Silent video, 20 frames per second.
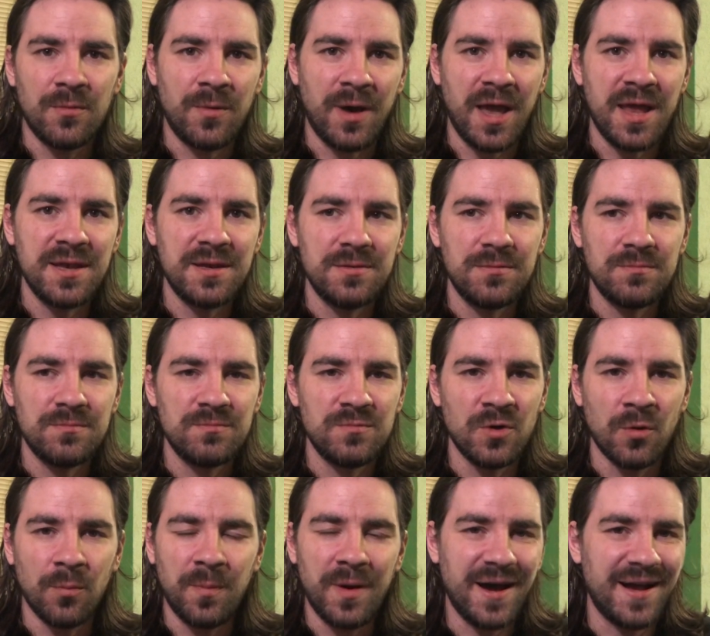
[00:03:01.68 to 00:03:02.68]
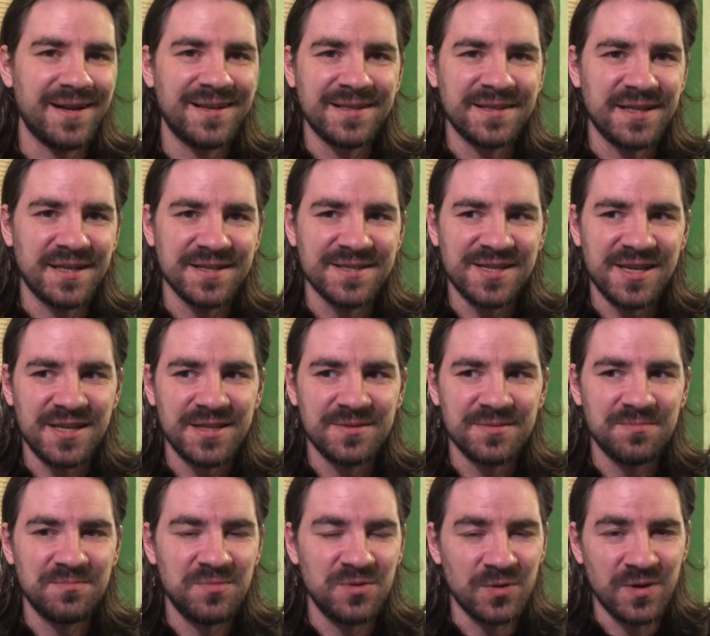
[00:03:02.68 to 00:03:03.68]
when your partner does it,
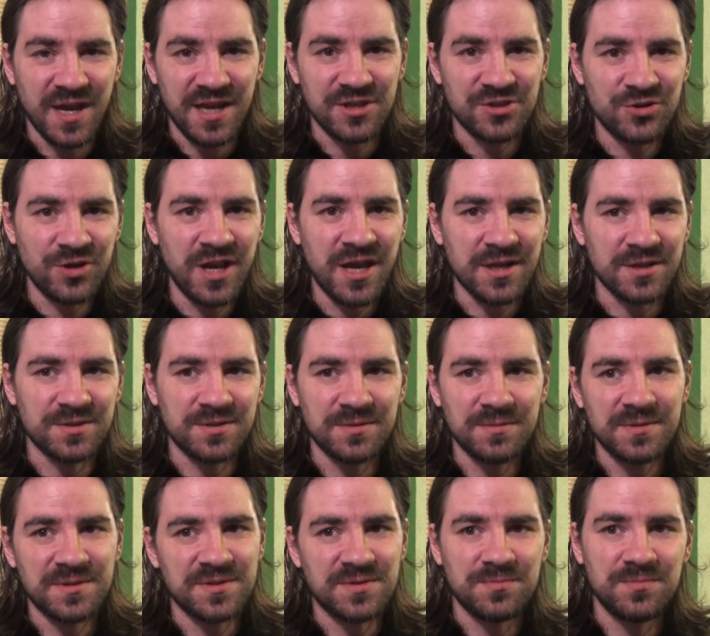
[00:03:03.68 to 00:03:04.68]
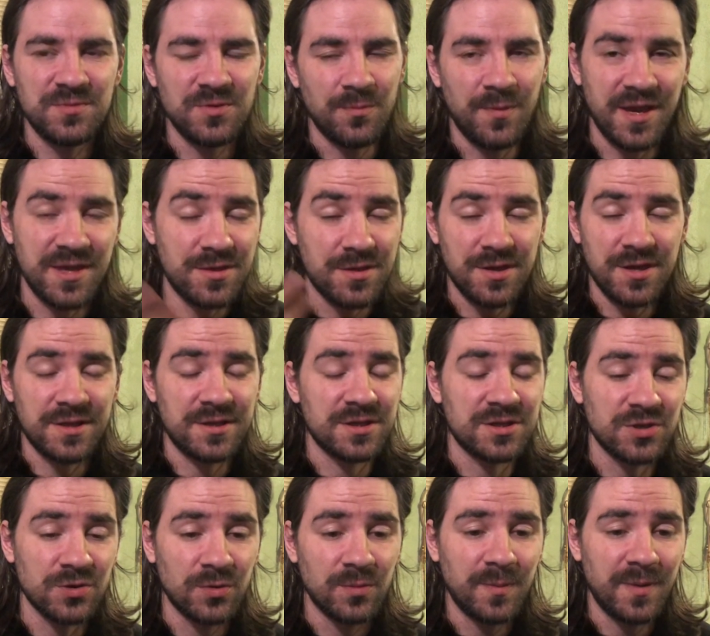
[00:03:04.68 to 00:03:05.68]
you get triggered because you might think
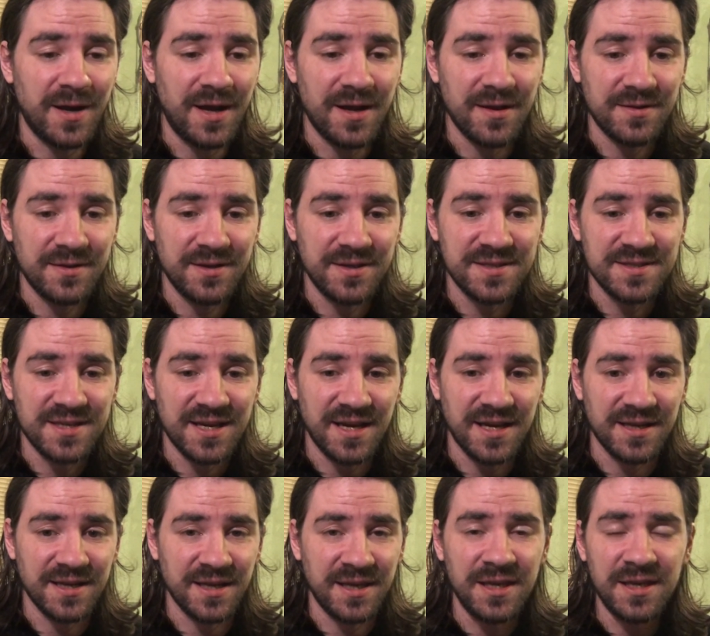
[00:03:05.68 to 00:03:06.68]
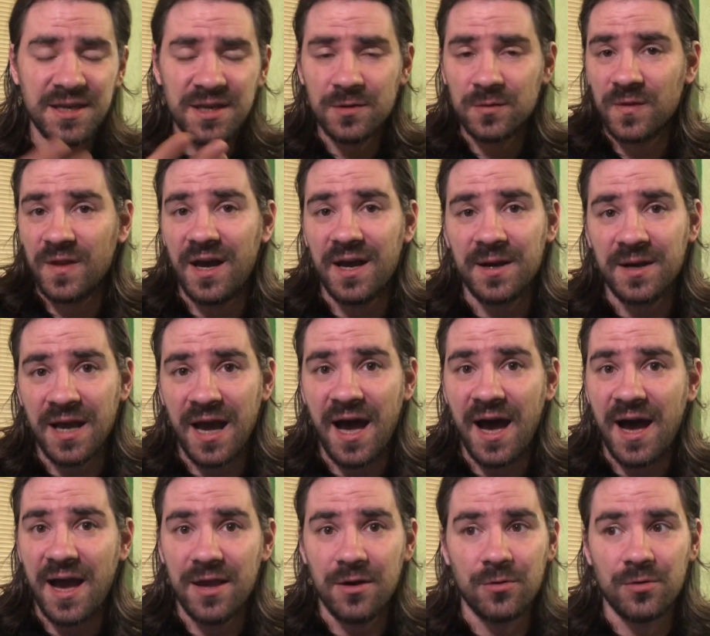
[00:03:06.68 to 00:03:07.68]
that your partner is kind of hitting on that
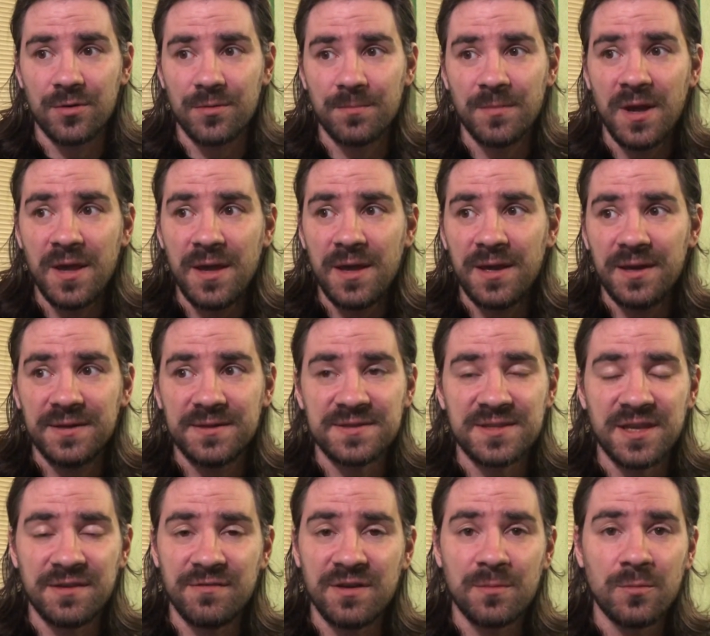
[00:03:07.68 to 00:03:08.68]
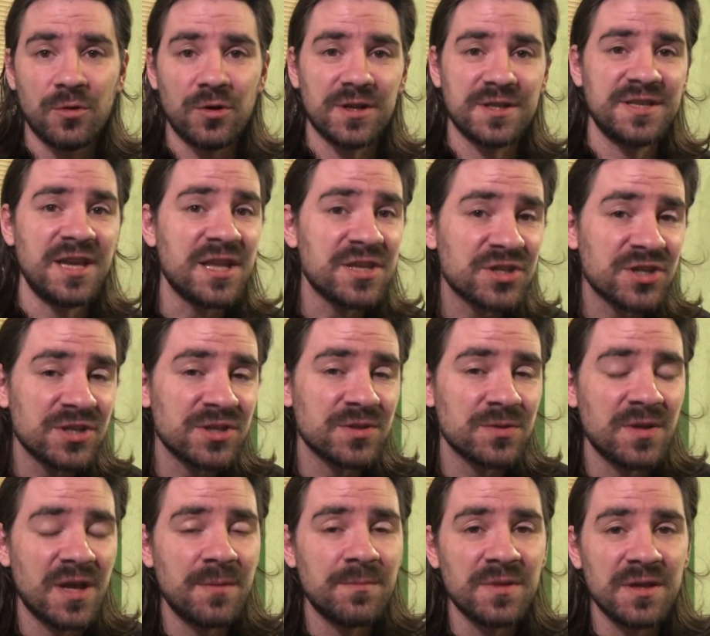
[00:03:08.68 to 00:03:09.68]
guy or it's giving more attention to
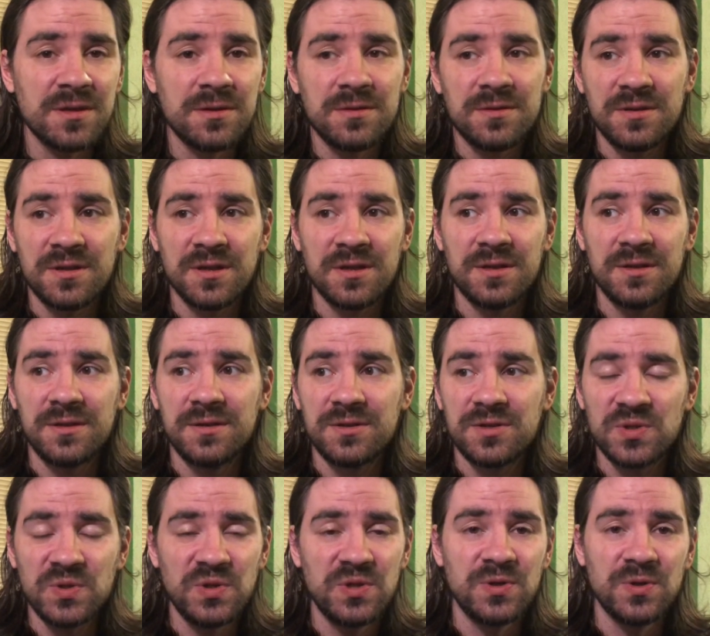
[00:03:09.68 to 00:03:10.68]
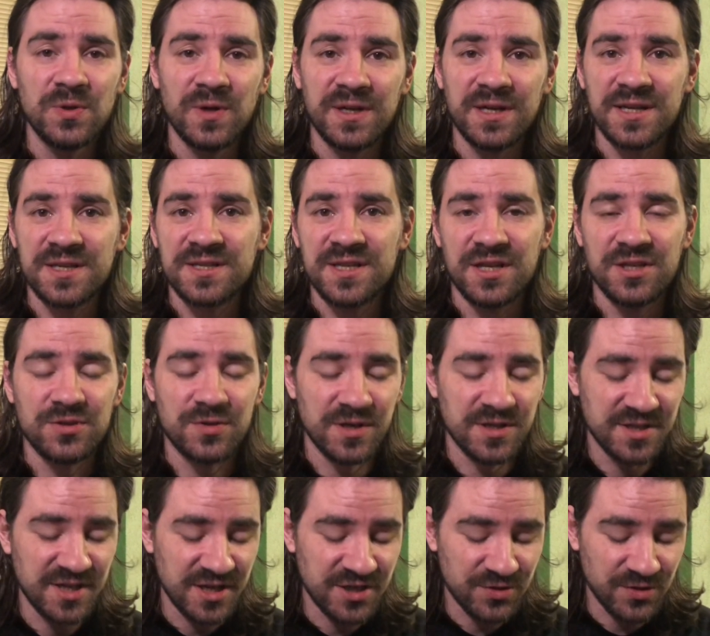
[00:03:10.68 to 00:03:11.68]
them than, than to you and etc
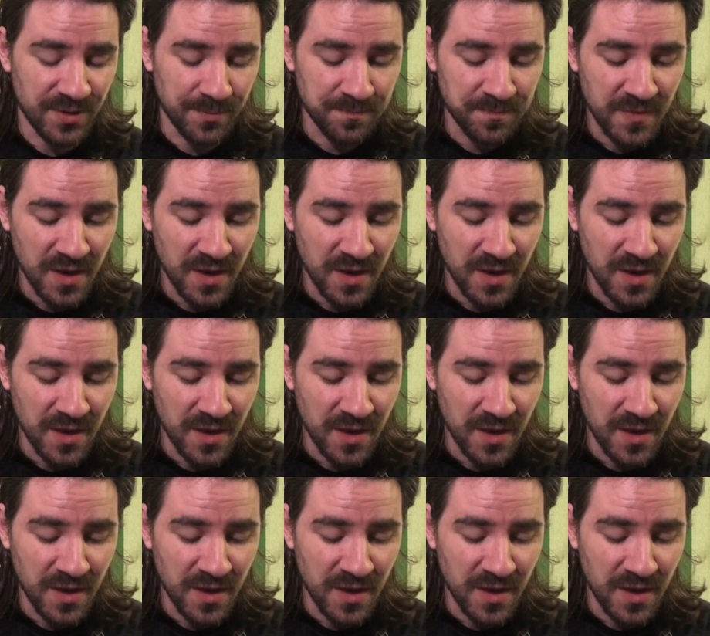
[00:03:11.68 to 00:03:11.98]
etc.